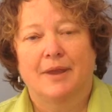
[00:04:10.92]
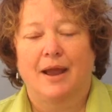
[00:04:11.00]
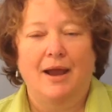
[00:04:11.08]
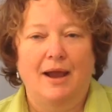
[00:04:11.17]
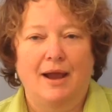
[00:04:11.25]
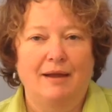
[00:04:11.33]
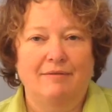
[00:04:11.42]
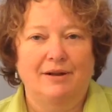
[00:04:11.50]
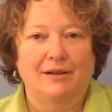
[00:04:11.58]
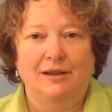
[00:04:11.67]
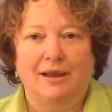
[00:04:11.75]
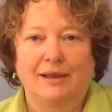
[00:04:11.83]
I have a
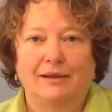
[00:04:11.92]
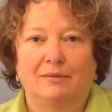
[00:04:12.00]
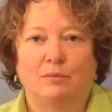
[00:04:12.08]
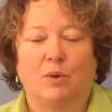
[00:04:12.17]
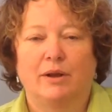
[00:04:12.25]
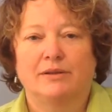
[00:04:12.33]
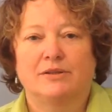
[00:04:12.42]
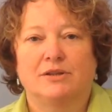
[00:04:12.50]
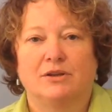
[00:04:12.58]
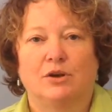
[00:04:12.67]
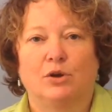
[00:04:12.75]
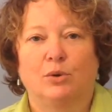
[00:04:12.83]
client once
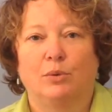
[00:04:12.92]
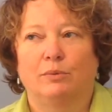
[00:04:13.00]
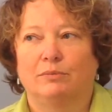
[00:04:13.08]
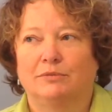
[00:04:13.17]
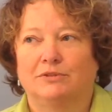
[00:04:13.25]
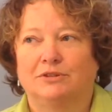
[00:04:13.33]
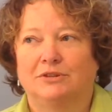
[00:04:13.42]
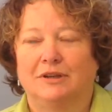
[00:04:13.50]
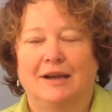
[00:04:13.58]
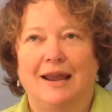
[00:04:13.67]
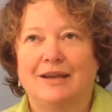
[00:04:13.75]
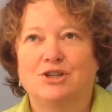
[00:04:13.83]
who,
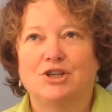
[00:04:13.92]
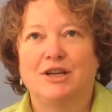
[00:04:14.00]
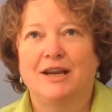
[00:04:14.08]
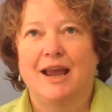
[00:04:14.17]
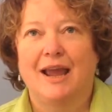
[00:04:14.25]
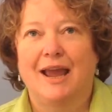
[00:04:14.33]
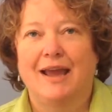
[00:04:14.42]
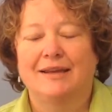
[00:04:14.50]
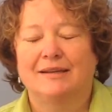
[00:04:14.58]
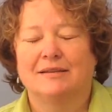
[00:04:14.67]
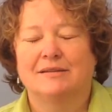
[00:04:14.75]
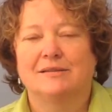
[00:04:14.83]
she
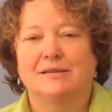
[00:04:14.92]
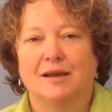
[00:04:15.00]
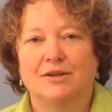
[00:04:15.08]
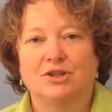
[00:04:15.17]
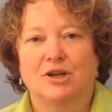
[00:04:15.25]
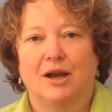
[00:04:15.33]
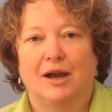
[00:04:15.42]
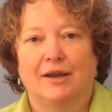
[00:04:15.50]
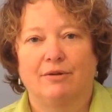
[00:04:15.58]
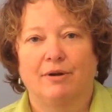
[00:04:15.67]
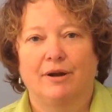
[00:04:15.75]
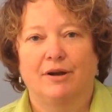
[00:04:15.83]
had such high
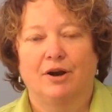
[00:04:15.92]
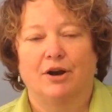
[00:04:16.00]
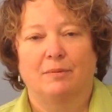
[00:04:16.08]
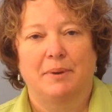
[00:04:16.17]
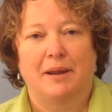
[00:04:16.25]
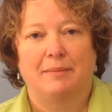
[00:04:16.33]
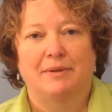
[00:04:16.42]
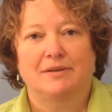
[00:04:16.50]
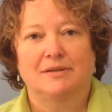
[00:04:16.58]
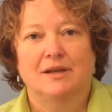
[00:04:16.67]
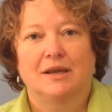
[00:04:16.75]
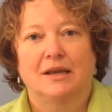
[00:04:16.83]
credit card
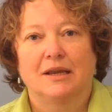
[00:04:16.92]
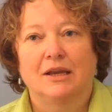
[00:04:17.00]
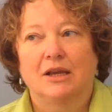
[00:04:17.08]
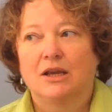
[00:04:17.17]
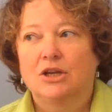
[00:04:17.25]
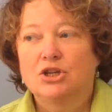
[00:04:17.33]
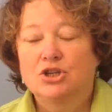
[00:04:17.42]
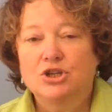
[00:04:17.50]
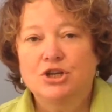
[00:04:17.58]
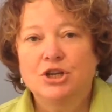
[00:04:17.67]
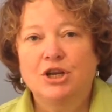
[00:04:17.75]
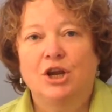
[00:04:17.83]
payments.
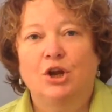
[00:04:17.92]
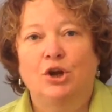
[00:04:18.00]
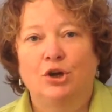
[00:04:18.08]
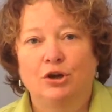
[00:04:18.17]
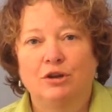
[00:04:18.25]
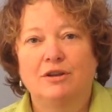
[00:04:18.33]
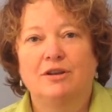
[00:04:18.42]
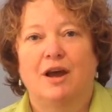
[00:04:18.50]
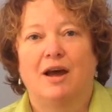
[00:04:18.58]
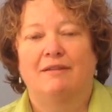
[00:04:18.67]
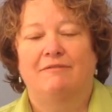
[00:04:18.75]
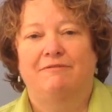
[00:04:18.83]
She could
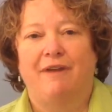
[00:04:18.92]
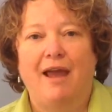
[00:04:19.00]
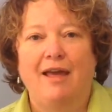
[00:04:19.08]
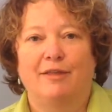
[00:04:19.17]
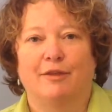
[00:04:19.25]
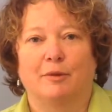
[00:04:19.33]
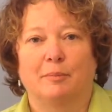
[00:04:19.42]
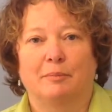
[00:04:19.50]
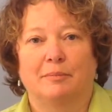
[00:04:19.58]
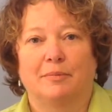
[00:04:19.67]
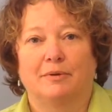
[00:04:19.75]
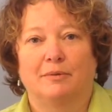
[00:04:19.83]
not
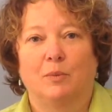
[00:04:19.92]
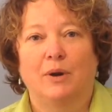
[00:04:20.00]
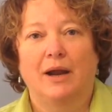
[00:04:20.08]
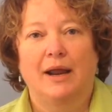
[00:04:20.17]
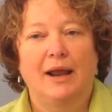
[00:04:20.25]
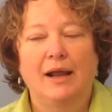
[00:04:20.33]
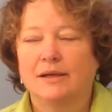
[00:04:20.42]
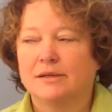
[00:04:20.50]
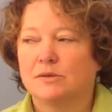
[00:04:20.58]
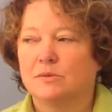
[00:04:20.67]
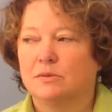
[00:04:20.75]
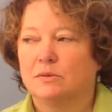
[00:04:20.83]
fathom when I
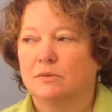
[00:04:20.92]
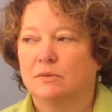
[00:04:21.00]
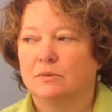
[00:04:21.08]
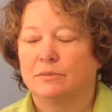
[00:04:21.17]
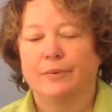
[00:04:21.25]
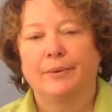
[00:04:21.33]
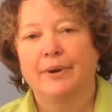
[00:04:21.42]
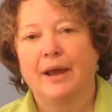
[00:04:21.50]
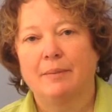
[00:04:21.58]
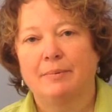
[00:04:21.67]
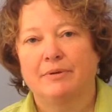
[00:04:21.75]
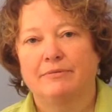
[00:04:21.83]
asked, what would
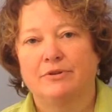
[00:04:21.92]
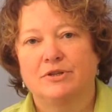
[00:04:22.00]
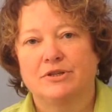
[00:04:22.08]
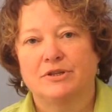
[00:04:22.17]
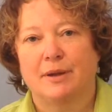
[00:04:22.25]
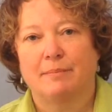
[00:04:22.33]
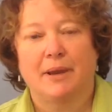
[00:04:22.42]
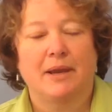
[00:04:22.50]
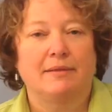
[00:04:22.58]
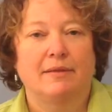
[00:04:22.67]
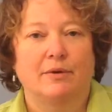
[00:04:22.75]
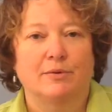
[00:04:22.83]
happen if you just stopped
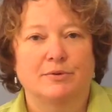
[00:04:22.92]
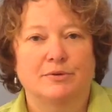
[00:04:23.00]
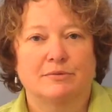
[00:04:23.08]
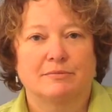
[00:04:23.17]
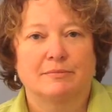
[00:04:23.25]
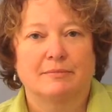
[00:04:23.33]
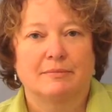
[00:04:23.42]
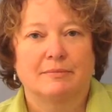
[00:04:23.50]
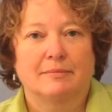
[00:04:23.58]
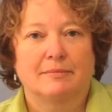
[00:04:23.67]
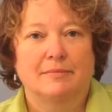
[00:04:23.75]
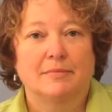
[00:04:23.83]
paying those?
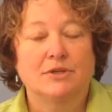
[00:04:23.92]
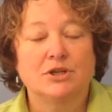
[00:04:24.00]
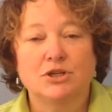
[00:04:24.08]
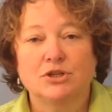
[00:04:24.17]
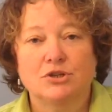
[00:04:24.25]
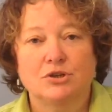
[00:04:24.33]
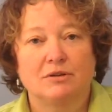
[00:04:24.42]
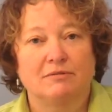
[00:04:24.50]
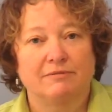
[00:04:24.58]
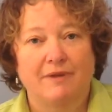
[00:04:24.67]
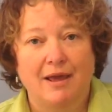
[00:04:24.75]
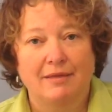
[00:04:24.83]
She just
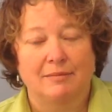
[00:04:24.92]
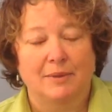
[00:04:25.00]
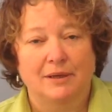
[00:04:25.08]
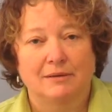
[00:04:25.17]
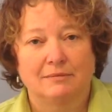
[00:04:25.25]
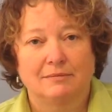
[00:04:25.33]
couldn't fathom it.